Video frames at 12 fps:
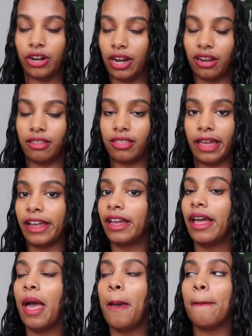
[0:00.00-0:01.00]
or
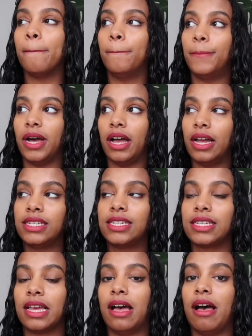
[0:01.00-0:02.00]
anything
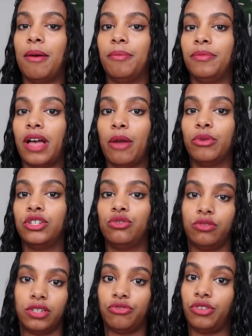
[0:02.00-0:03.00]
but um, I would
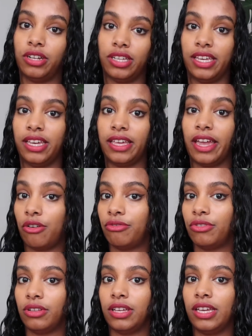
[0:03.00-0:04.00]
do it really
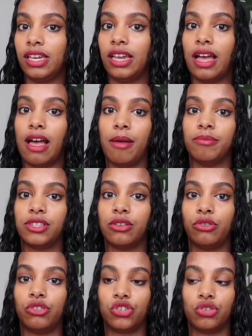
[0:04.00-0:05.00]
carefully um,
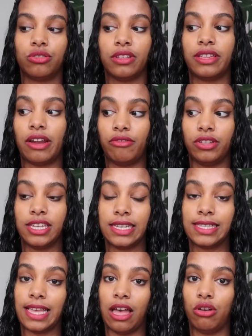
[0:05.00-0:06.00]
so you're sure that everything
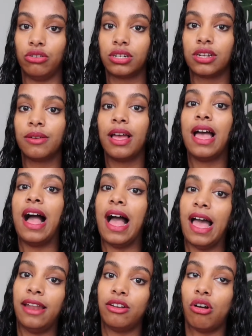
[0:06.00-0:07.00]
is out
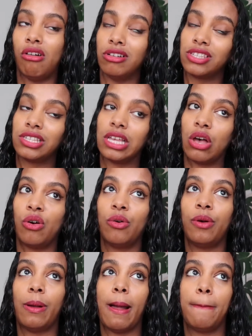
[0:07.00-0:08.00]
and also
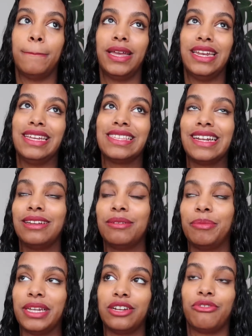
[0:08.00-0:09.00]
um, it is a
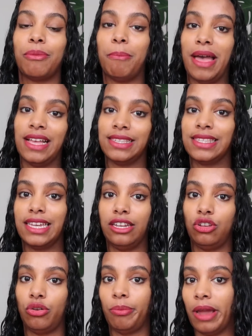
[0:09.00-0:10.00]
little bit of a mess
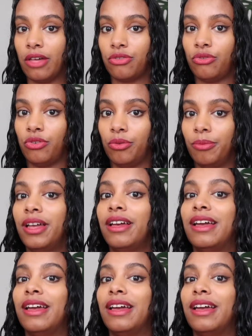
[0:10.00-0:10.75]
in your bathroom